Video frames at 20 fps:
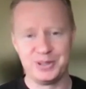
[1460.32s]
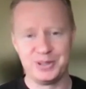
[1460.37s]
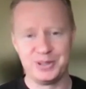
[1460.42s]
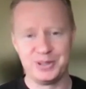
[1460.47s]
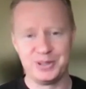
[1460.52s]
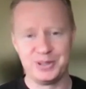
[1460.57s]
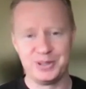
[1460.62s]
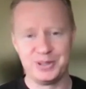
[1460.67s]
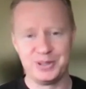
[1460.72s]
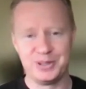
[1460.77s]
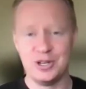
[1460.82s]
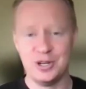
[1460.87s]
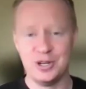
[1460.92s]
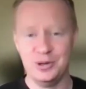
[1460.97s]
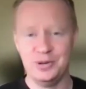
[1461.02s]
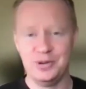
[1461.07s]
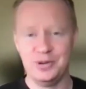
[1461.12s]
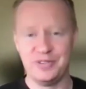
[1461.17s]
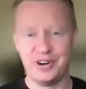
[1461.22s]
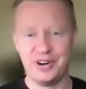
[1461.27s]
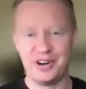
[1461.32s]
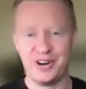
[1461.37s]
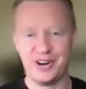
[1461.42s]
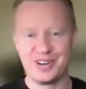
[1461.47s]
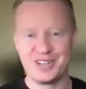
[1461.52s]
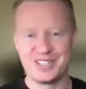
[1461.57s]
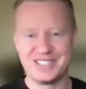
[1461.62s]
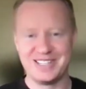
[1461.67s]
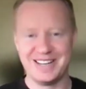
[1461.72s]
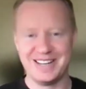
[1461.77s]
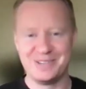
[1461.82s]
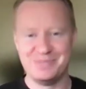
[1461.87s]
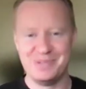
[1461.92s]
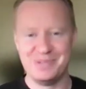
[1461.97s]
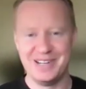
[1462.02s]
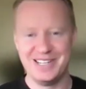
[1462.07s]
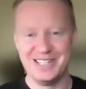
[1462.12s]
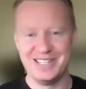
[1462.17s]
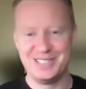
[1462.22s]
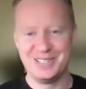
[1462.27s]
They're very hard to do and very hard to
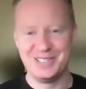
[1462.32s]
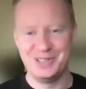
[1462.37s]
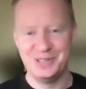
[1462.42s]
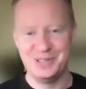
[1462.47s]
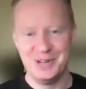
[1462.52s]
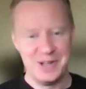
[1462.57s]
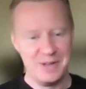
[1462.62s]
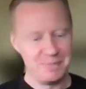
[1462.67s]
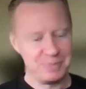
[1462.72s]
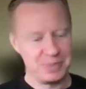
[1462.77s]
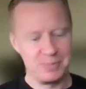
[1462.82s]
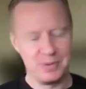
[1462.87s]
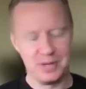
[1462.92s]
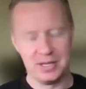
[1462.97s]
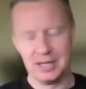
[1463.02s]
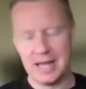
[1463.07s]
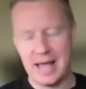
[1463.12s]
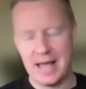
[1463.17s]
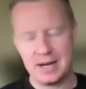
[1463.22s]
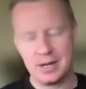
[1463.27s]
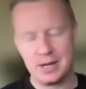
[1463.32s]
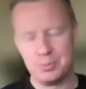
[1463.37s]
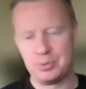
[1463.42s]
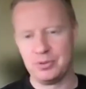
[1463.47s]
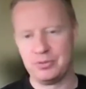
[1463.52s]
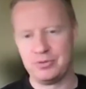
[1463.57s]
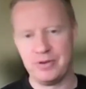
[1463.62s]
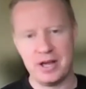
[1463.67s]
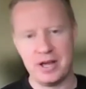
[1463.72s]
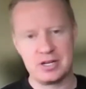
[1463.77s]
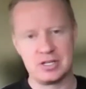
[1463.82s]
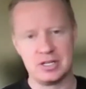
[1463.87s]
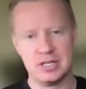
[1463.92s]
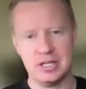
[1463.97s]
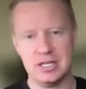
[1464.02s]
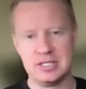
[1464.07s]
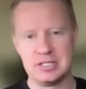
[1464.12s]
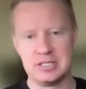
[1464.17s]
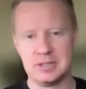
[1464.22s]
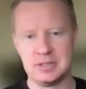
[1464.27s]
stay committed to, but lack of
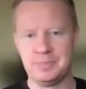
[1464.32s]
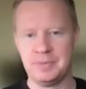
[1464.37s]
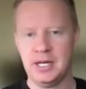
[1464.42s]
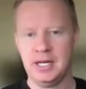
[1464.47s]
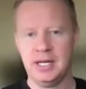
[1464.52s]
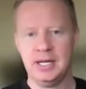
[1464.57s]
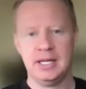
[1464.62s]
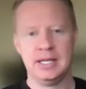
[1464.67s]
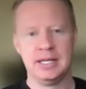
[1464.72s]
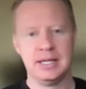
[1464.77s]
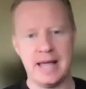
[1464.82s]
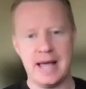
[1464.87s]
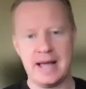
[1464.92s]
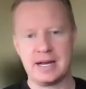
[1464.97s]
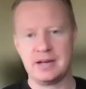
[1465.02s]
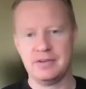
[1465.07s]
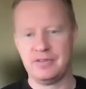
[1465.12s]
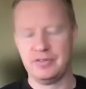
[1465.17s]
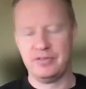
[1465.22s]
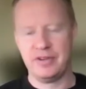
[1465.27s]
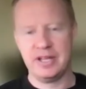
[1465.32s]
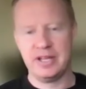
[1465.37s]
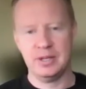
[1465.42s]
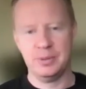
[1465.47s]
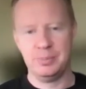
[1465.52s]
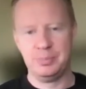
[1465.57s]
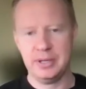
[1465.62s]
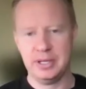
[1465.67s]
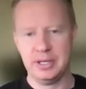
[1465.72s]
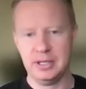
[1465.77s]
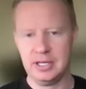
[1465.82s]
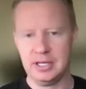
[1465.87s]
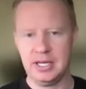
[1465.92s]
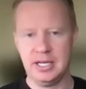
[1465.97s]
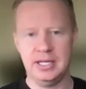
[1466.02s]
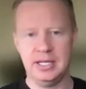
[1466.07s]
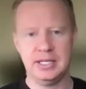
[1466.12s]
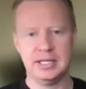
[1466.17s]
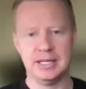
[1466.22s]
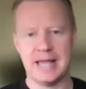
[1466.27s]
professionalism, lack of
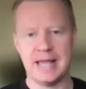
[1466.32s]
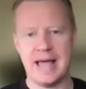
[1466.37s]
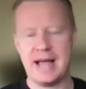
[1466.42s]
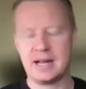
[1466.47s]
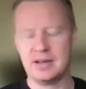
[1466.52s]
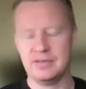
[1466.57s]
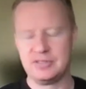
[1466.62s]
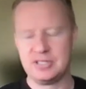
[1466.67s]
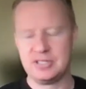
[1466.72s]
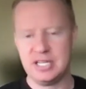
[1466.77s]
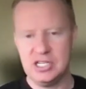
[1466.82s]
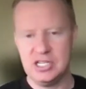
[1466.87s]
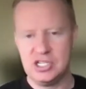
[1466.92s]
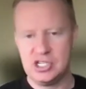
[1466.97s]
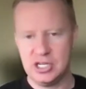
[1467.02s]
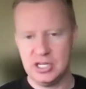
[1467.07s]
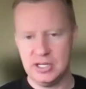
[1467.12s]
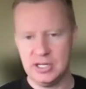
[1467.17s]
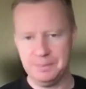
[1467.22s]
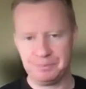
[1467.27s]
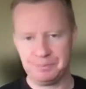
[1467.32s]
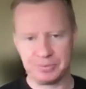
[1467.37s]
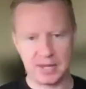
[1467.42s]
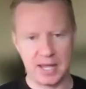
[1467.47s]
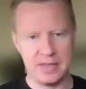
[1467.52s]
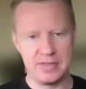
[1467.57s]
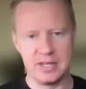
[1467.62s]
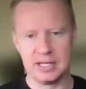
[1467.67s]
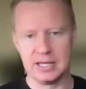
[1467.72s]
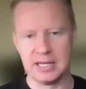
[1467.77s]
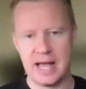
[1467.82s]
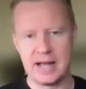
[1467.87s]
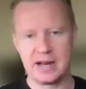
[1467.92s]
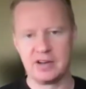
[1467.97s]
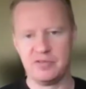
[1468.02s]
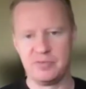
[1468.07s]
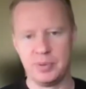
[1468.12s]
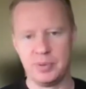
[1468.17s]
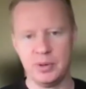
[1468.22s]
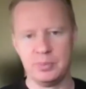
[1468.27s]
availability, lack of teaching, and then lack
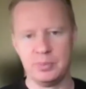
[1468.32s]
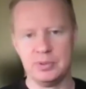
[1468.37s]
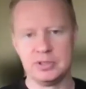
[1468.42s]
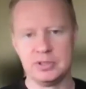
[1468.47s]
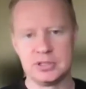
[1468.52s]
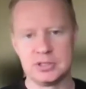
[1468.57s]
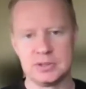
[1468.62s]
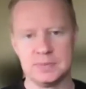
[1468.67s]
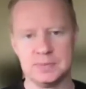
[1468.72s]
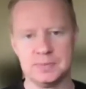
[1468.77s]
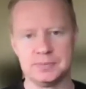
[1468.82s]
of purpose.